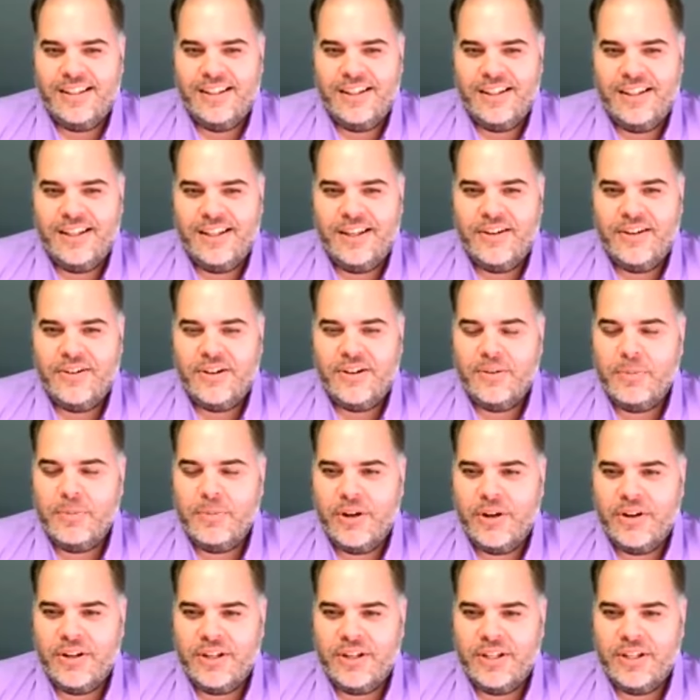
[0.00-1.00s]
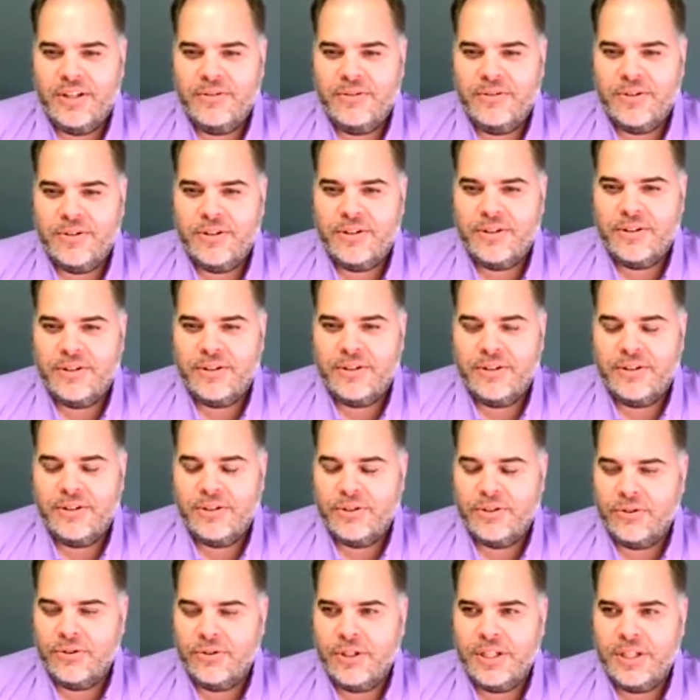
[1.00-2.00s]
Here in America, we're
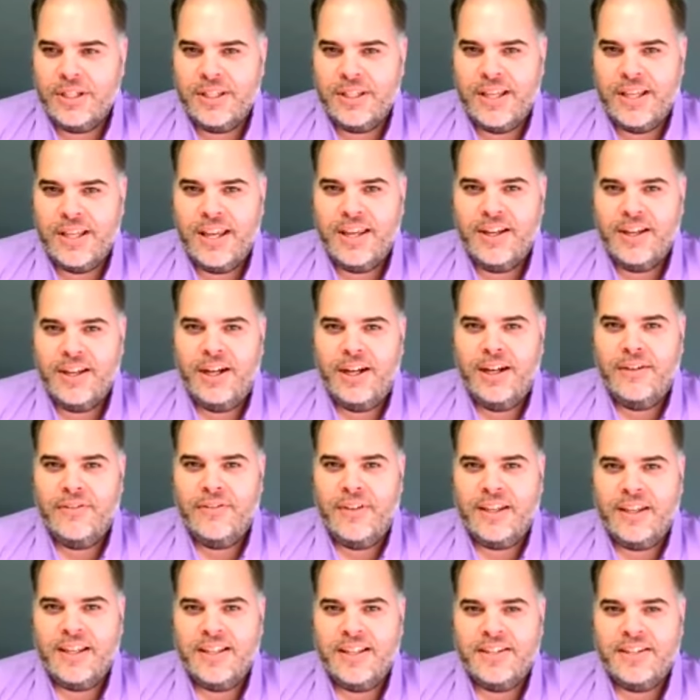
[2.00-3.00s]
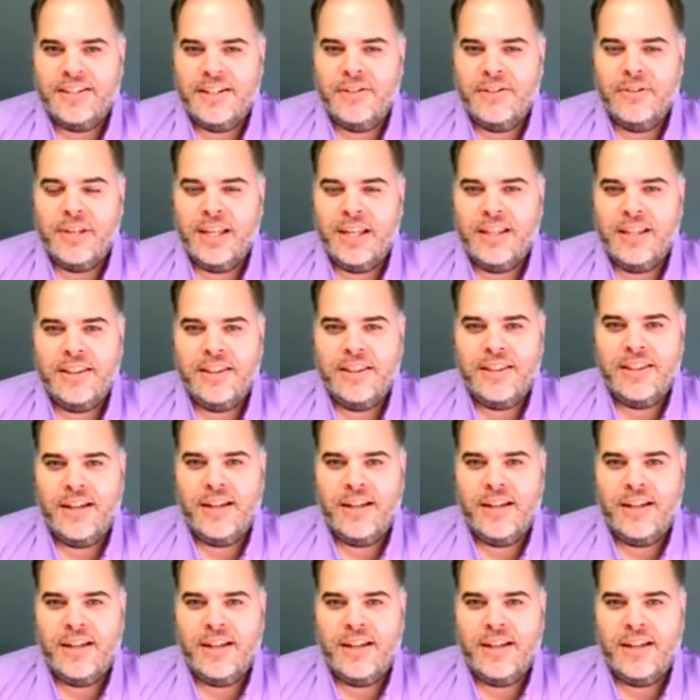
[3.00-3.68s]
enjoying a day off. I guess they don't get that